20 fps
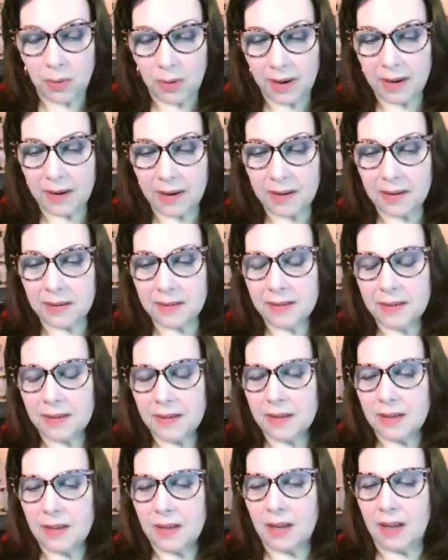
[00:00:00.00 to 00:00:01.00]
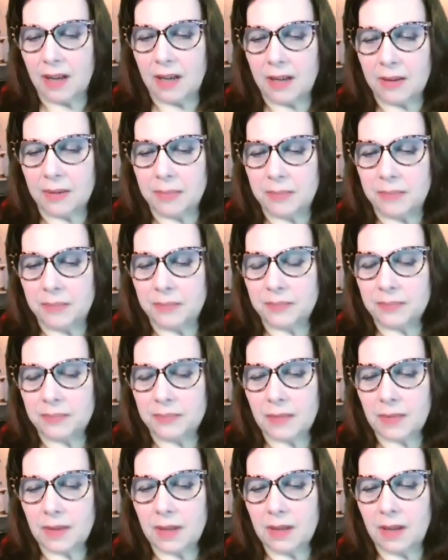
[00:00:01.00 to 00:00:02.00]
prayer,
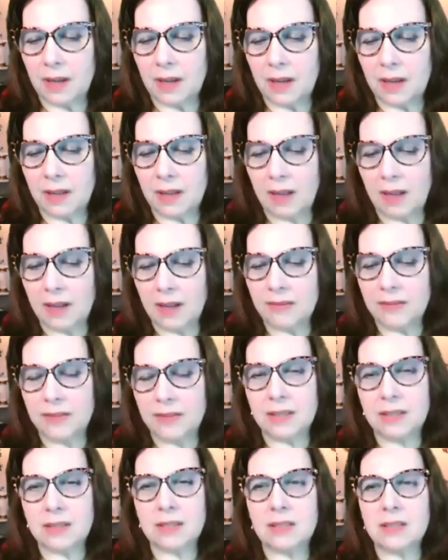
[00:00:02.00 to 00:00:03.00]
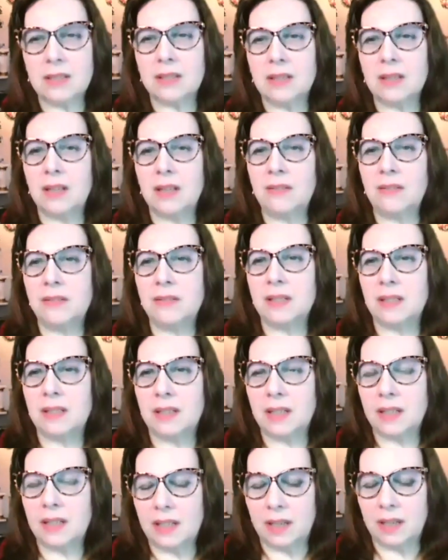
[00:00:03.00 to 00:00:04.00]
I have this lovely
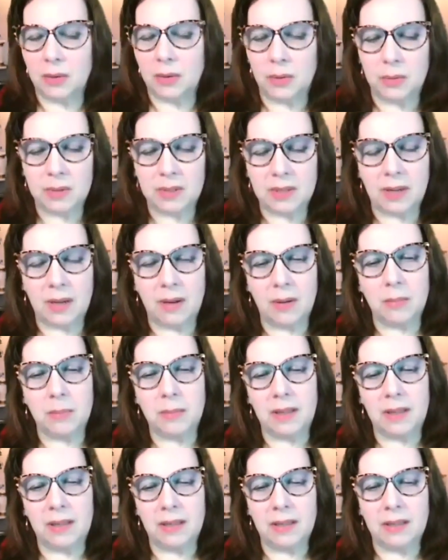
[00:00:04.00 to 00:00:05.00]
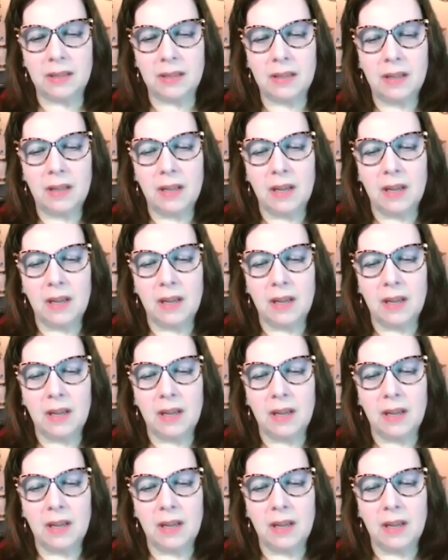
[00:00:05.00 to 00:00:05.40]
lady who's come in.